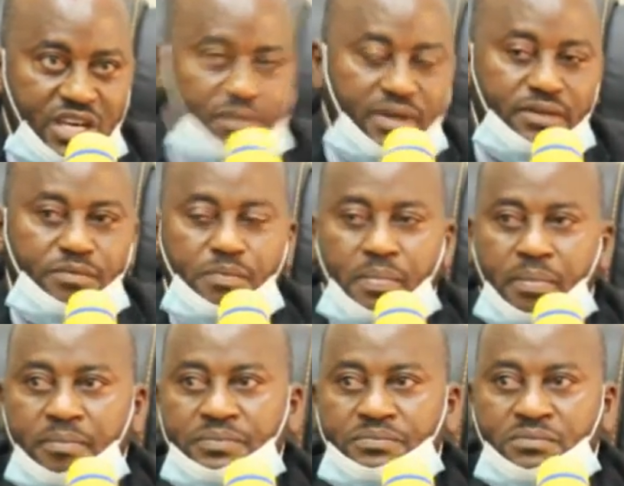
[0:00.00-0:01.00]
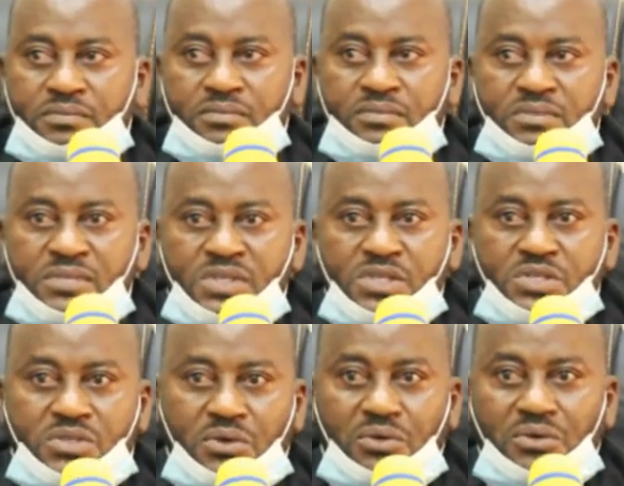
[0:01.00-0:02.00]
chairman.
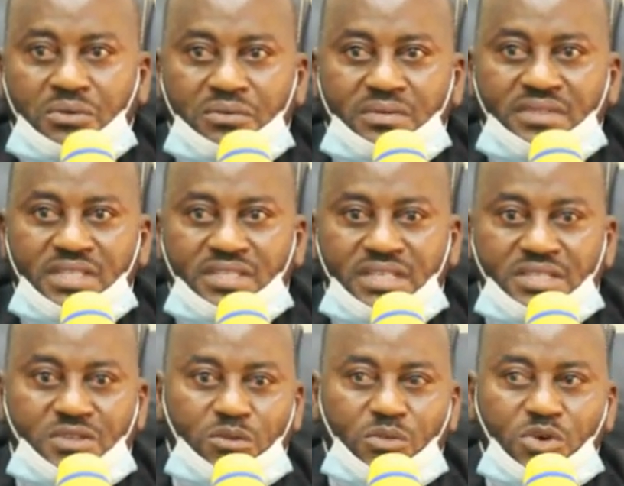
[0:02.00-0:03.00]
So this is